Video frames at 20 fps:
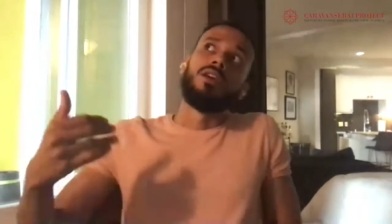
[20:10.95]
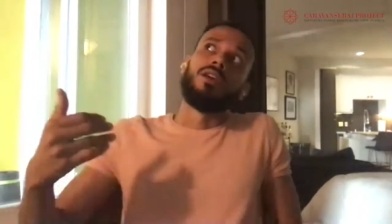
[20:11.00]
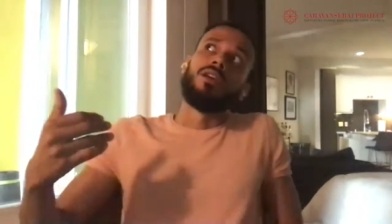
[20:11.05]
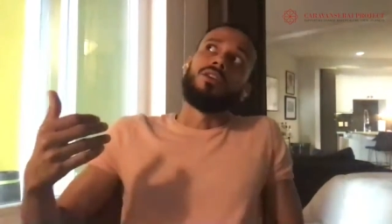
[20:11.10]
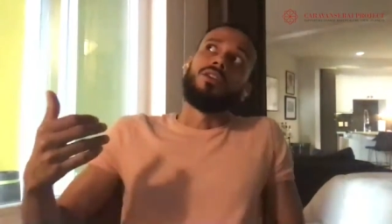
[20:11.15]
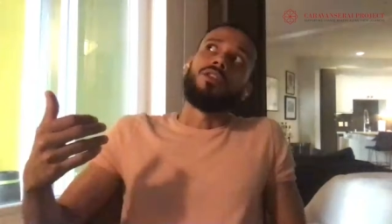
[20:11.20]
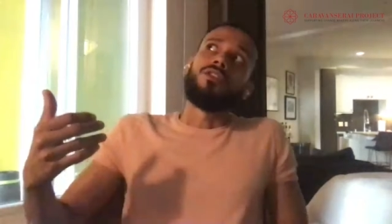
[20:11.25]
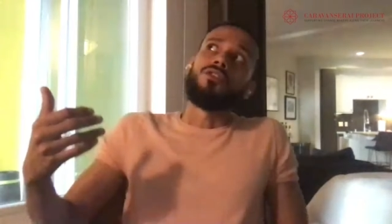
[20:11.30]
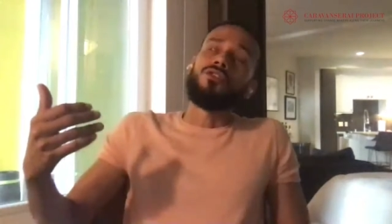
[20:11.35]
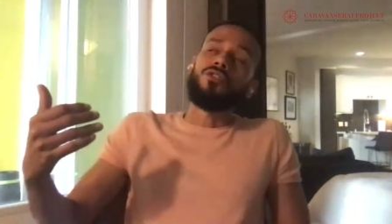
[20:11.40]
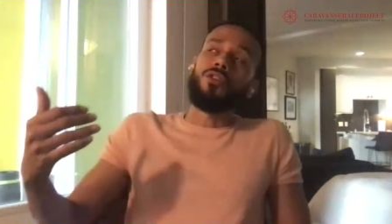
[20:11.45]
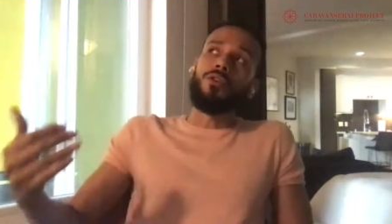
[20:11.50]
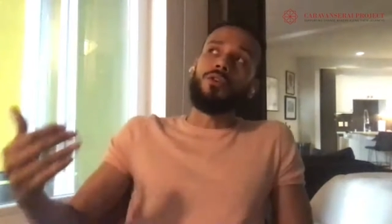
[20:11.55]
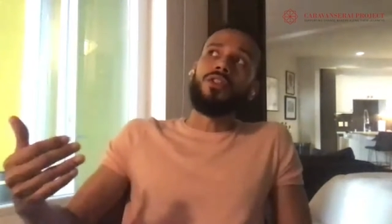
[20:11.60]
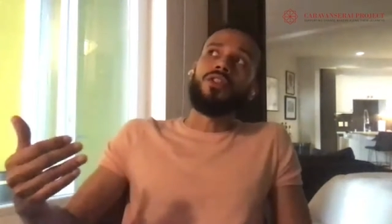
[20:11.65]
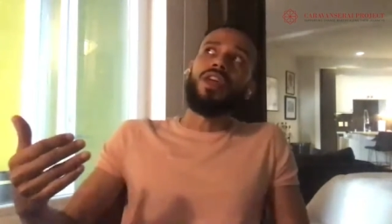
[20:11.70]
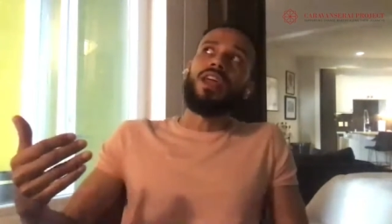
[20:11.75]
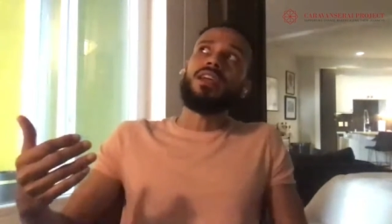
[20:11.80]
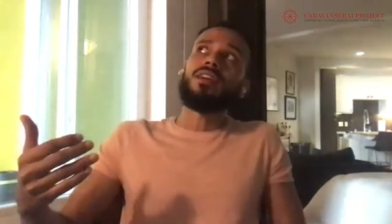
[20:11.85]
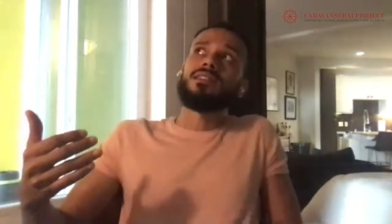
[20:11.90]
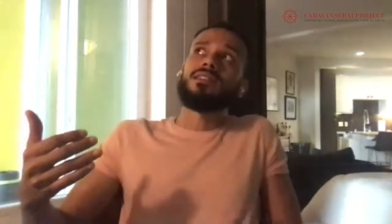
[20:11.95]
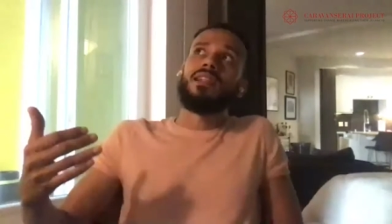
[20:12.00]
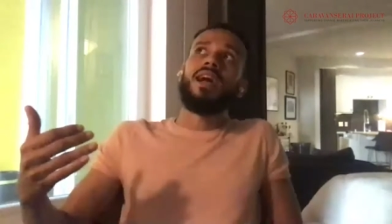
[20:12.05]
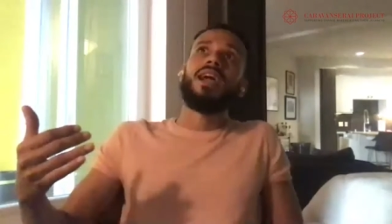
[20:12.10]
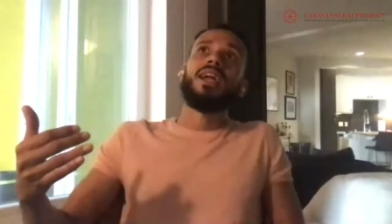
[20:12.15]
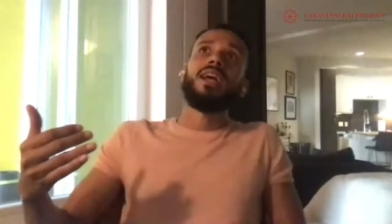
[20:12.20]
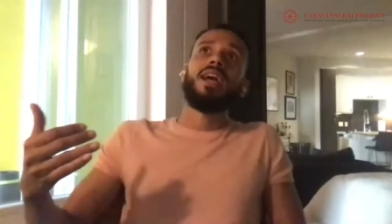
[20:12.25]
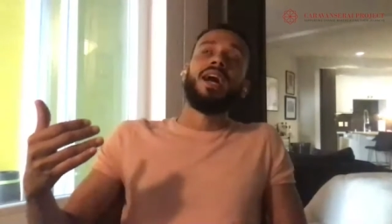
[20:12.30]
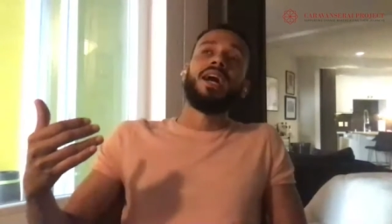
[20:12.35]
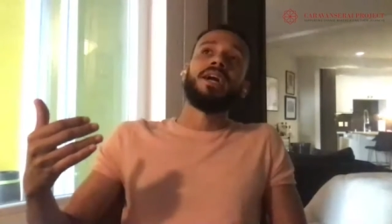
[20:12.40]
certain things
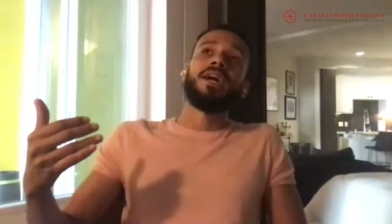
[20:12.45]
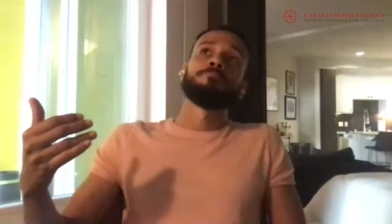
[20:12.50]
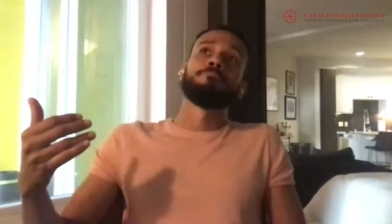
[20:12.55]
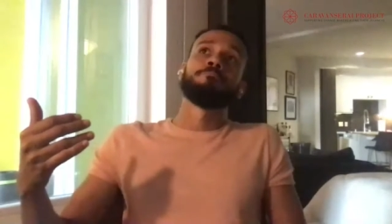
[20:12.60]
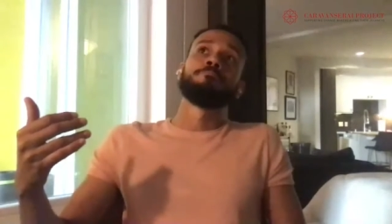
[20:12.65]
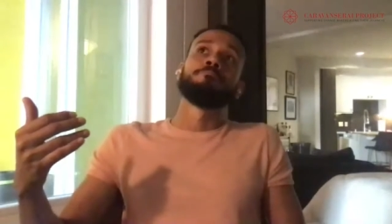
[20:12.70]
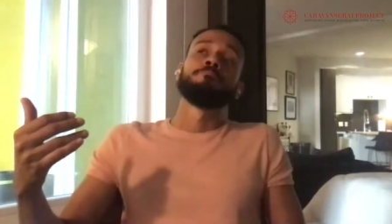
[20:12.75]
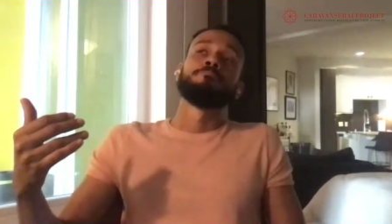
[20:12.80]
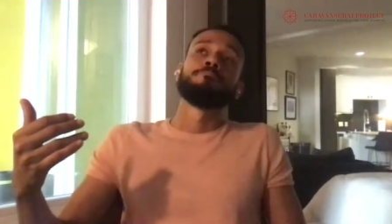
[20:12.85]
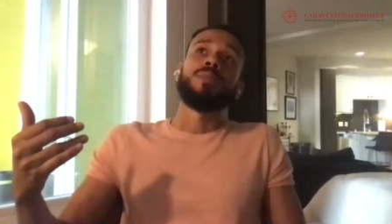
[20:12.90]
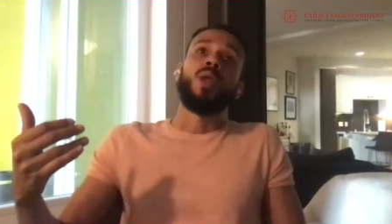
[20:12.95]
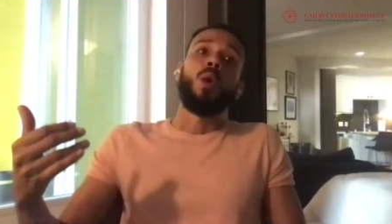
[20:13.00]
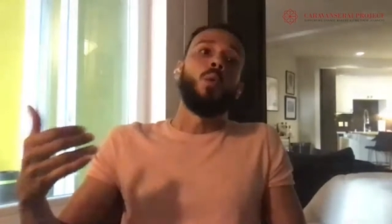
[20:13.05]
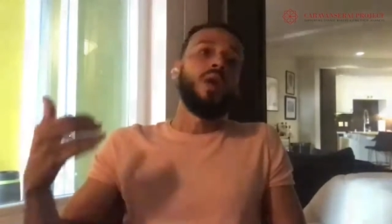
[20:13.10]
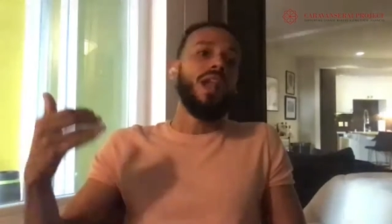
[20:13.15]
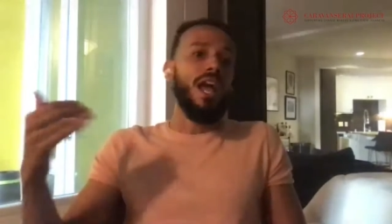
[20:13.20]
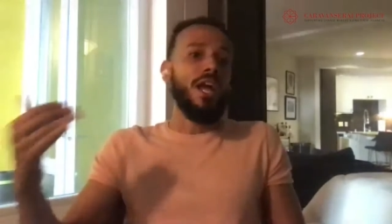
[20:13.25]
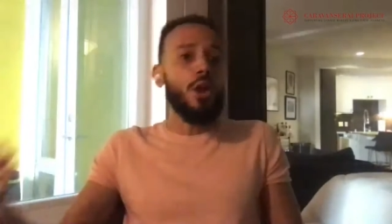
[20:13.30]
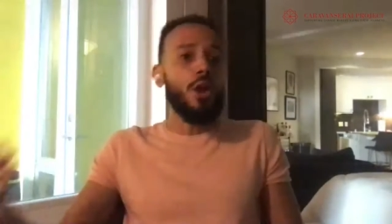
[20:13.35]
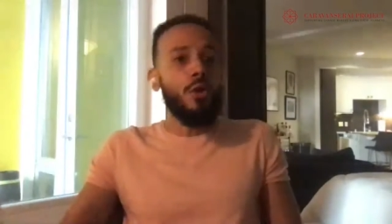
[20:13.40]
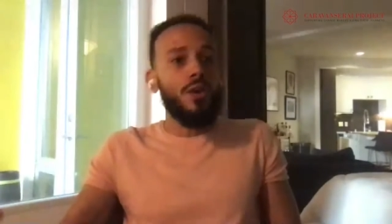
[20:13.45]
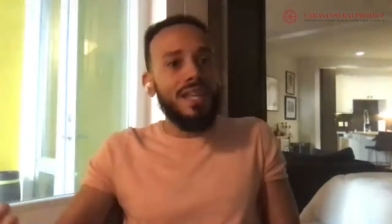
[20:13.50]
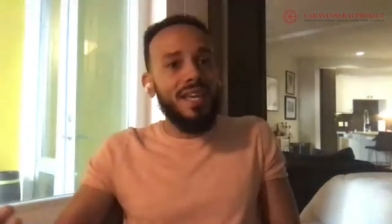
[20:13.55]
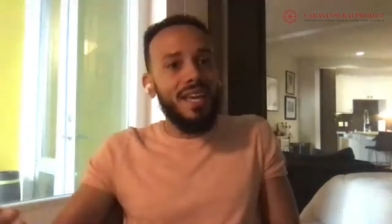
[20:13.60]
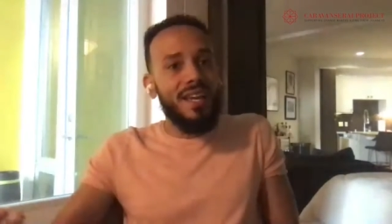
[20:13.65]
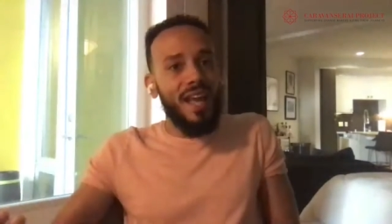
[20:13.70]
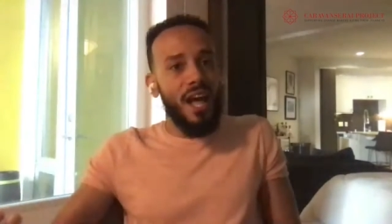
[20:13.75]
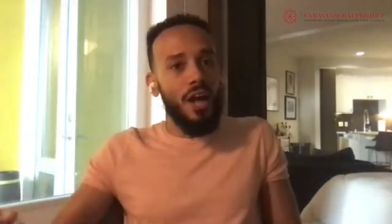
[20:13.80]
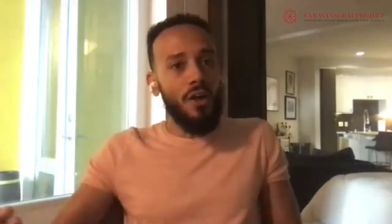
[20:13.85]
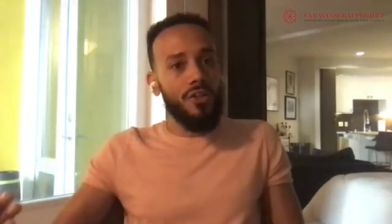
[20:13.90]
like when I go to
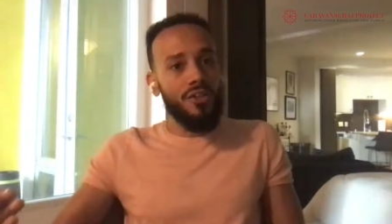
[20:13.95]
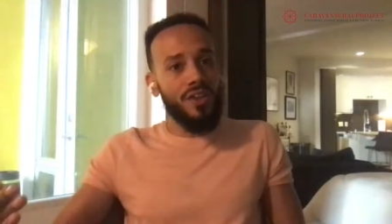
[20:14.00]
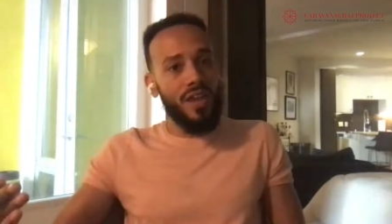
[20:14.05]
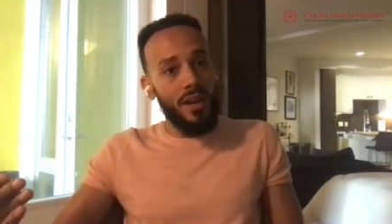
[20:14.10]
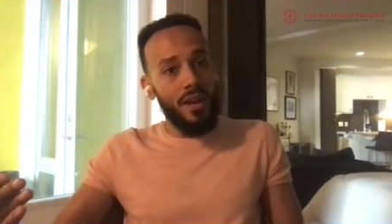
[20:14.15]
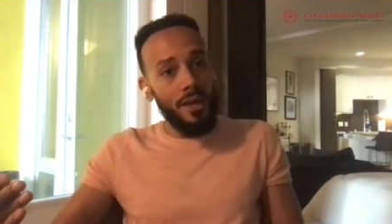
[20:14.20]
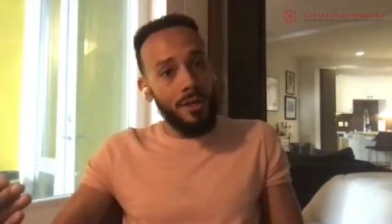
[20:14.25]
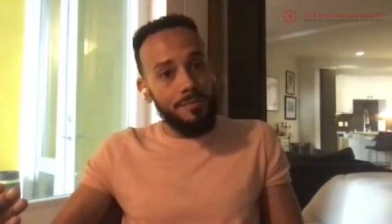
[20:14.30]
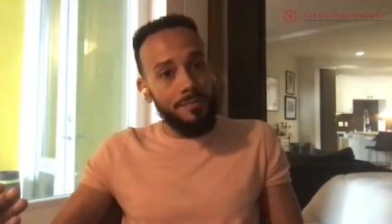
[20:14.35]
get healthcare,